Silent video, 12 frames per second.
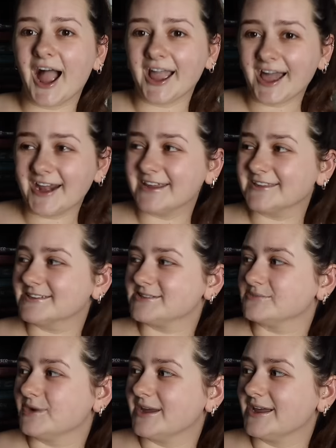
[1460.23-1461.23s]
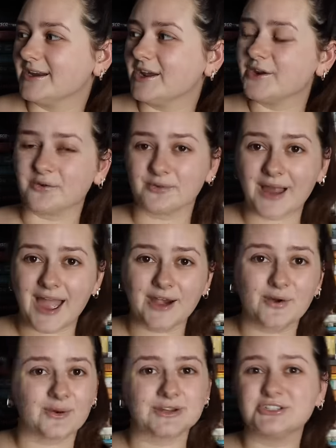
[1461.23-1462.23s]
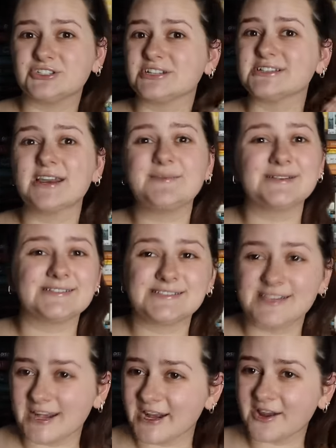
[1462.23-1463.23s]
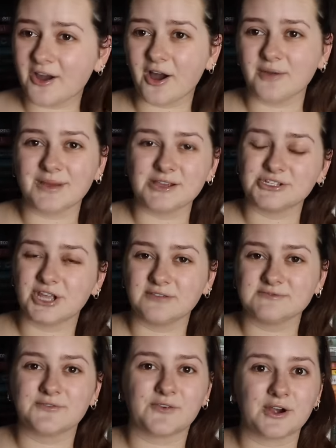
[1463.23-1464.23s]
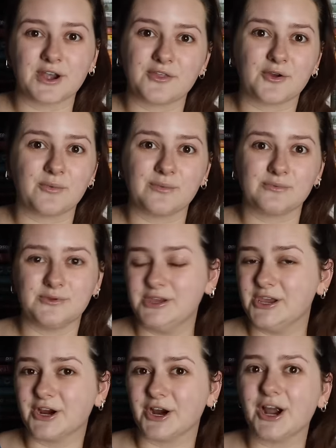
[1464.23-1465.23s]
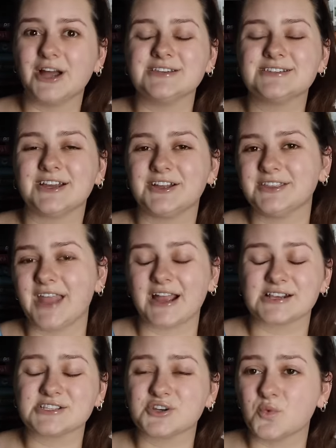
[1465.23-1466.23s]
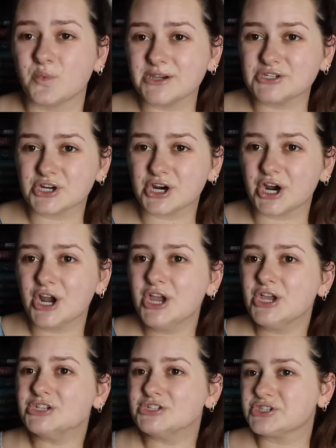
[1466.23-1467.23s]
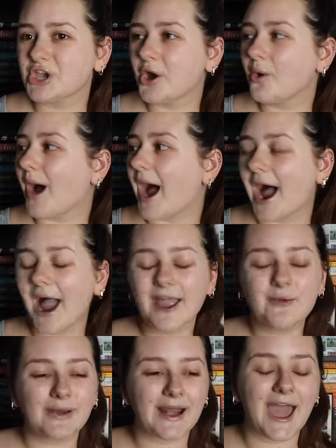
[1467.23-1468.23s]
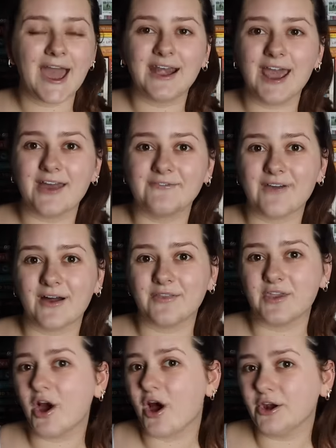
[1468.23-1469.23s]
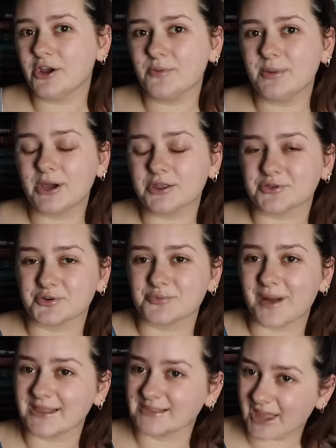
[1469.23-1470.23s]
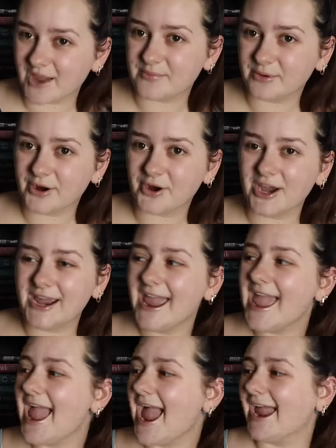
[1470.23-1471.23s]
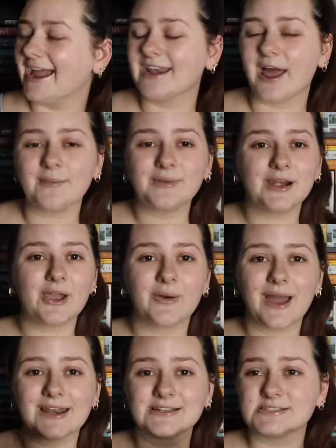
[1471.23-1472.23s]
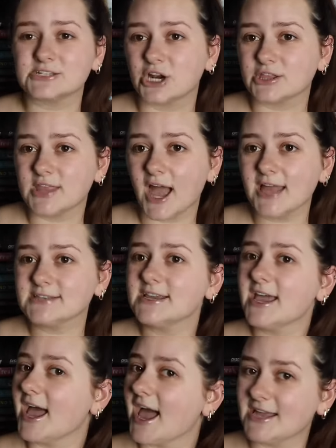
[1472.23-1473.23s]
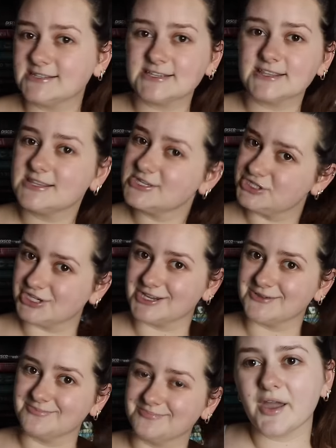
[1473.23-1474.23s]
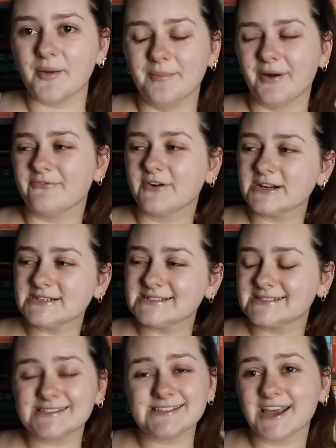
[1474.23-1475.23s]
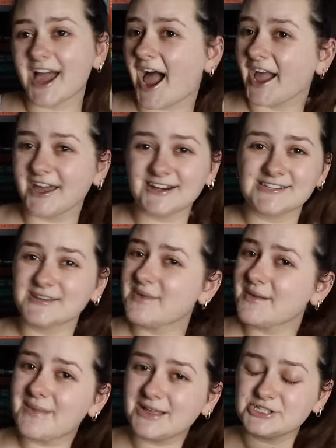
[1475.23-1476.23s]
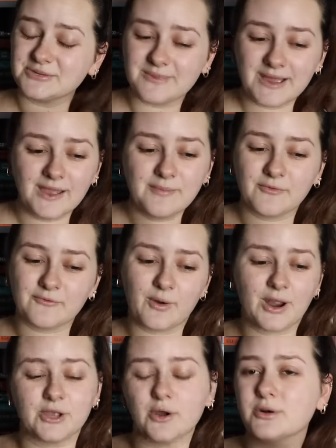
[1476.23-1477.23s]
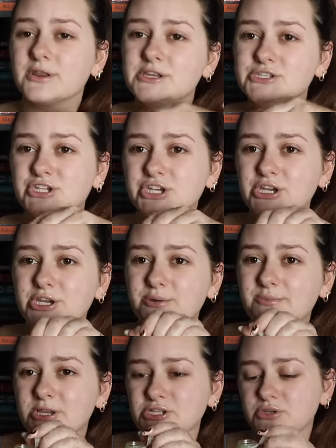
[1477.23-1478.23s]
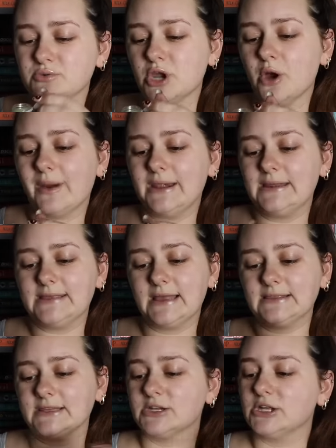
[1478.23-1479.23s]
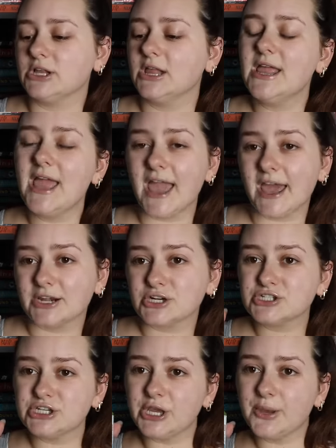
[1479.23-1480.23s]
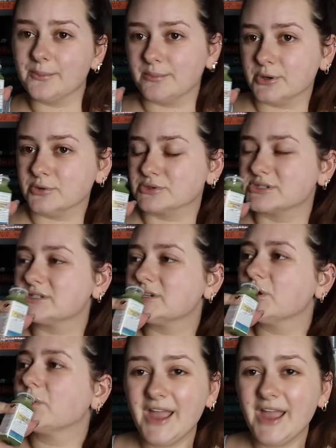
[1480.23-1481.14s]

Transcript: I gotta get this one read, or it's just gonna be sitting on my shelves for another year until next winter. So I went ahead and found the audiobook through my library, and I'm gonna go ahead and start that at the gym. But first, I gotta take my Magic Mind before I go to the gym, because you know I need that little energy boost.